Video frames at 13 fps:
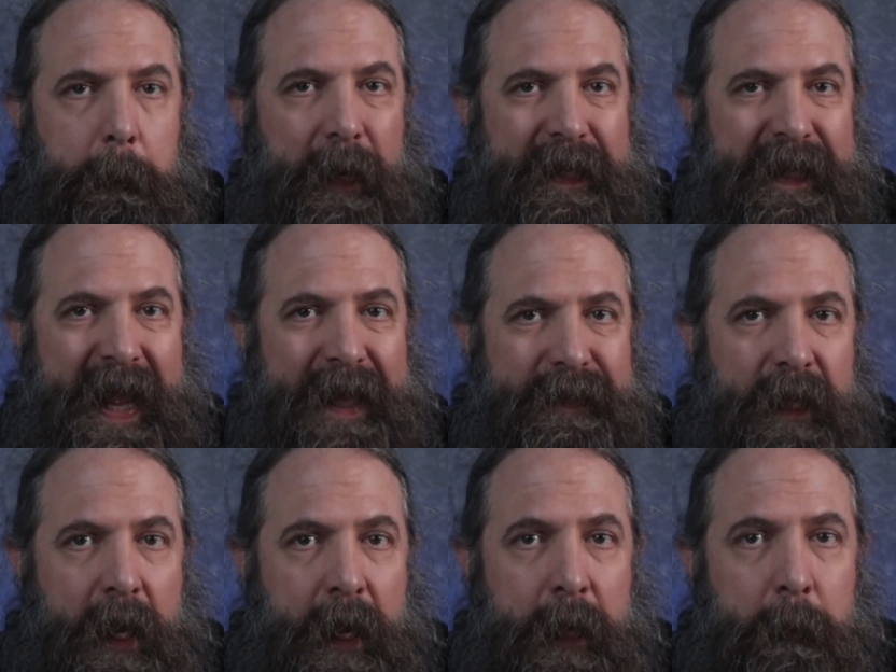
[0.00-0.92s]
By that
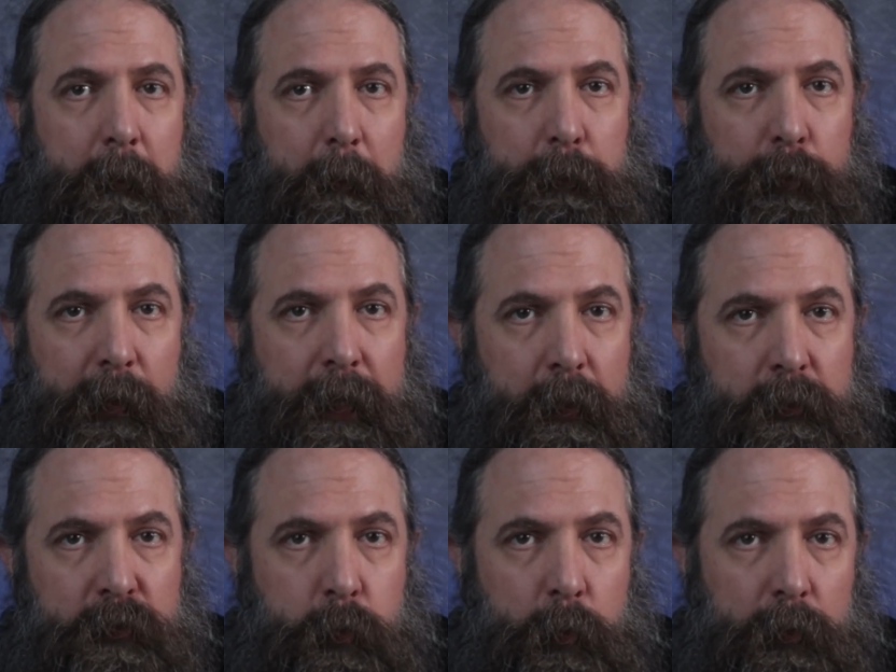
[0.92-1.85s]
time,
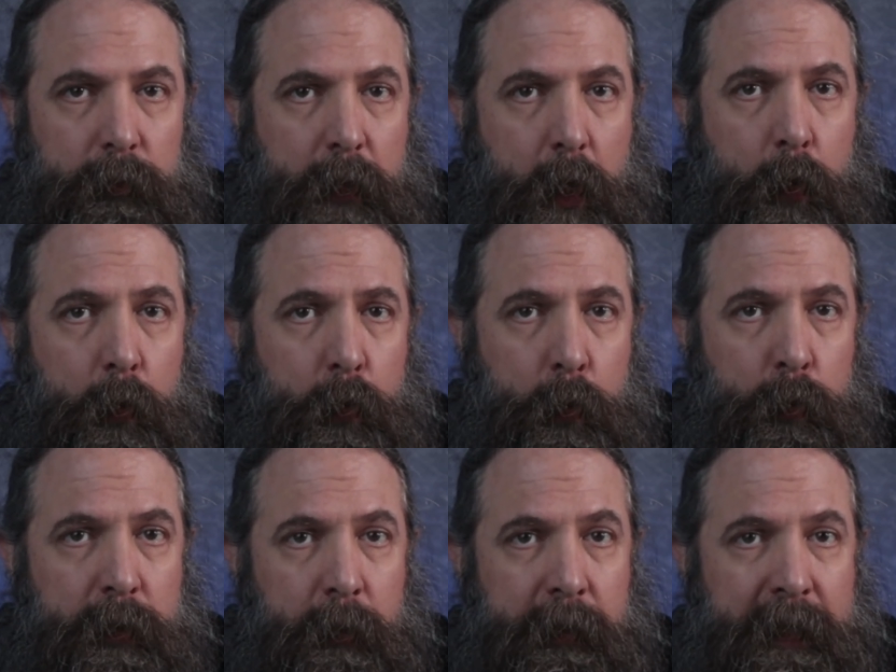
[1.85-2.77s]
players will know
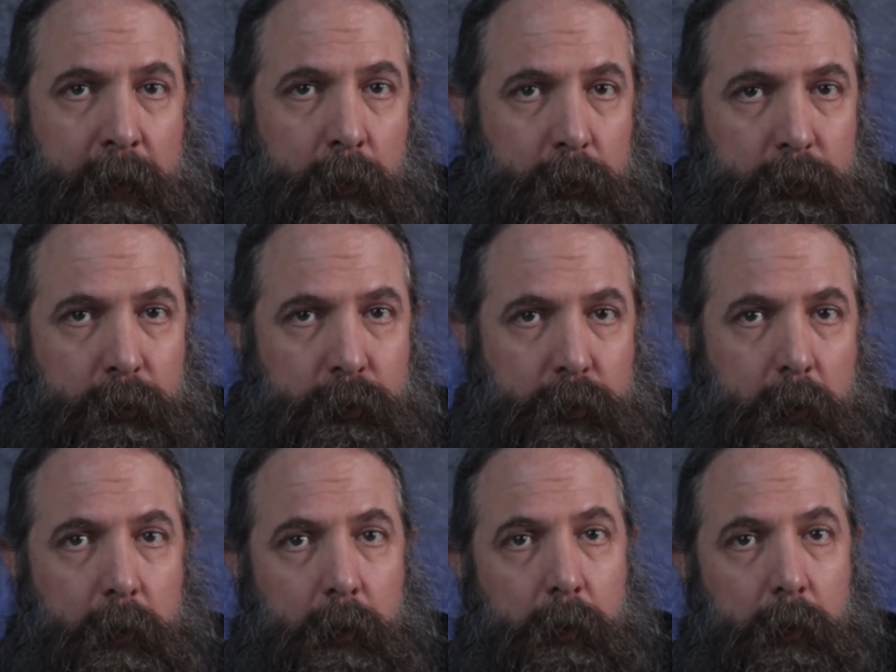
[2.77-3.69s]
who their characters
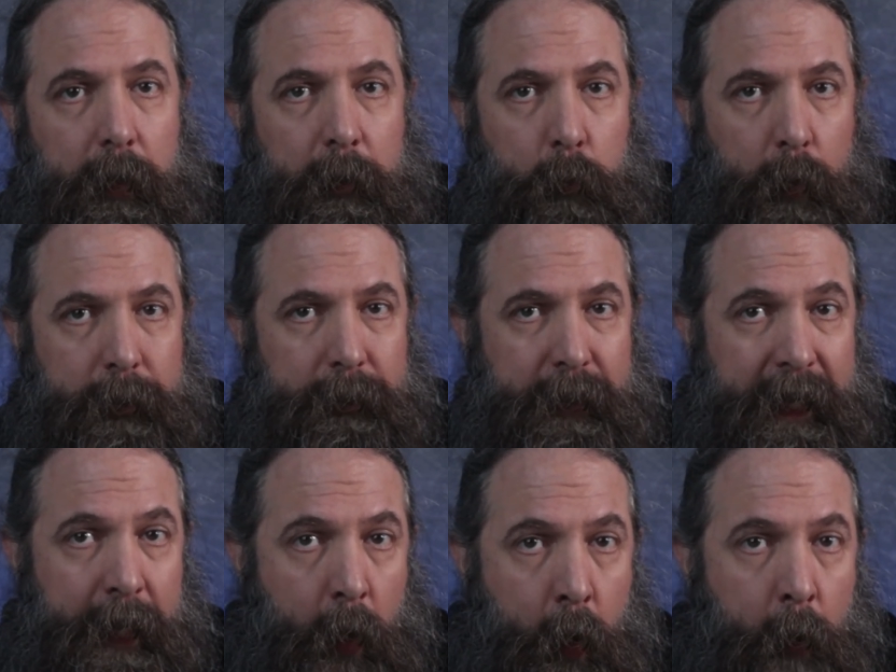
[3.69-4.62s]
are and what
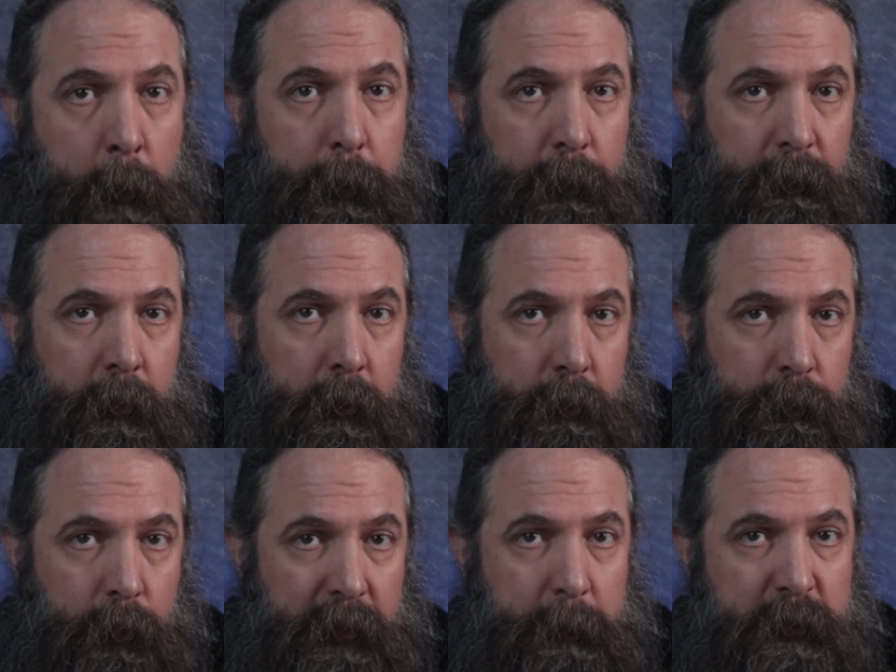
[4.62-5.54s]
they hope
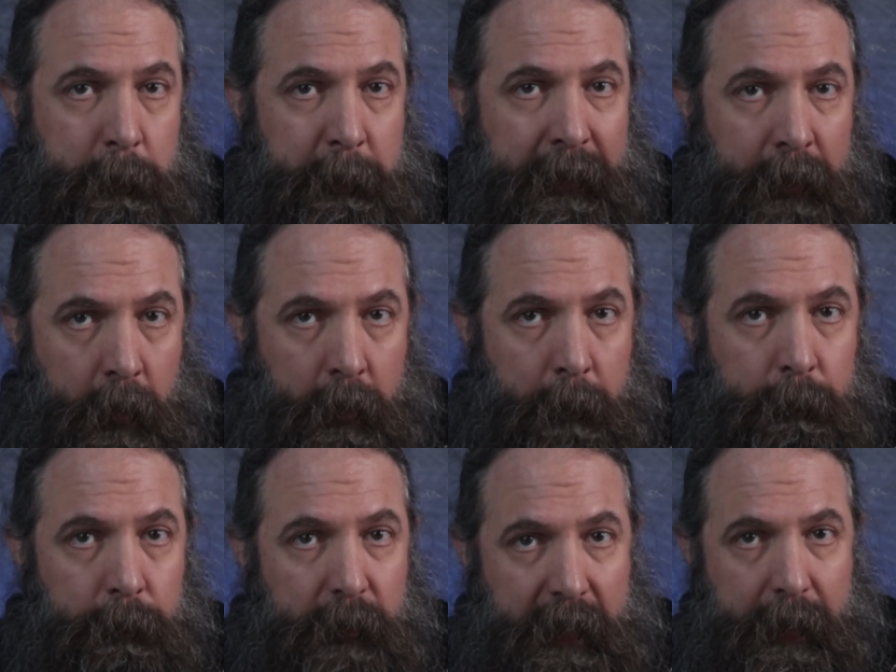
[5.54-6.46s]
for them to
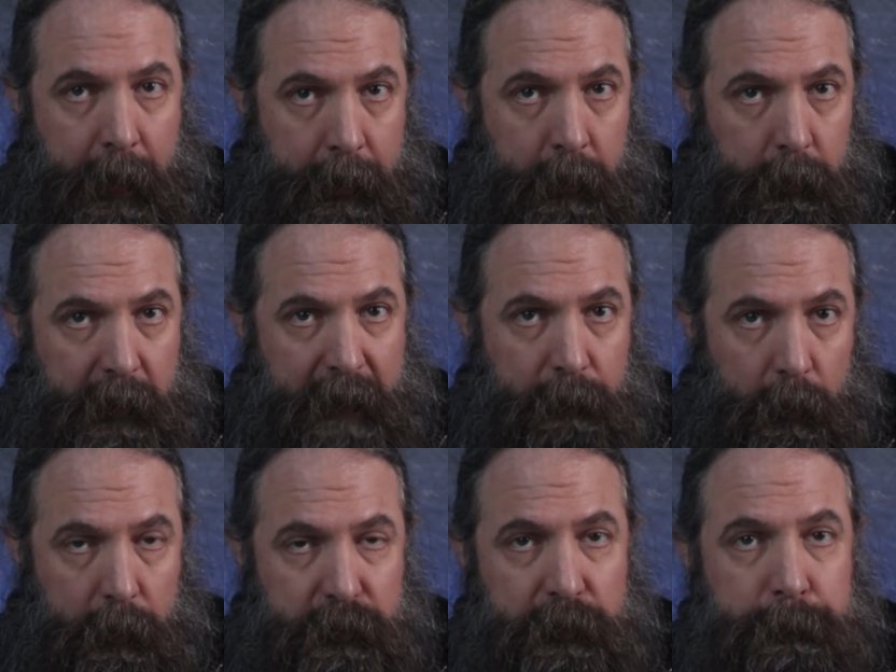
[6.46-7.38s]
become at higher
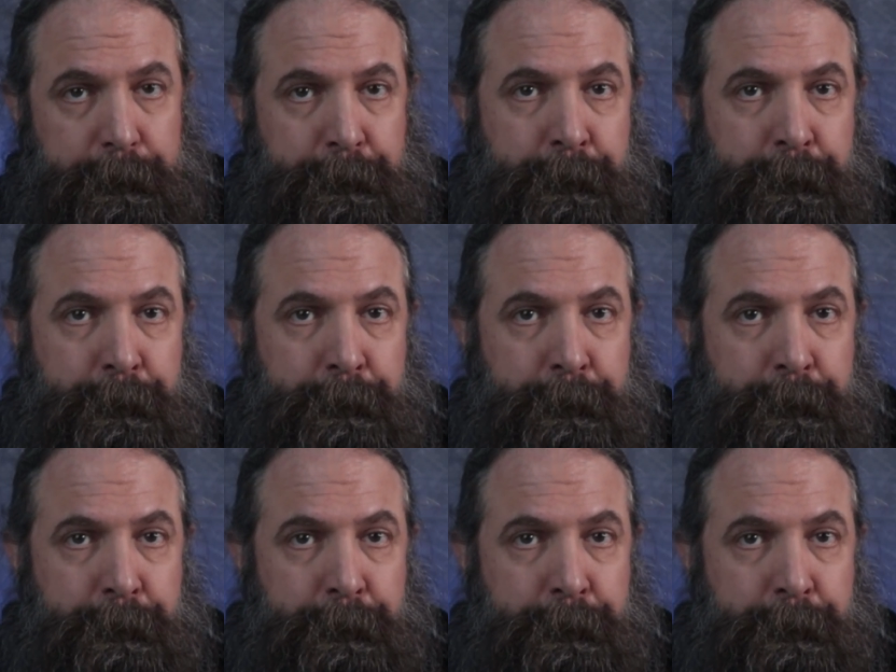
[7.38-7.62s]
levels.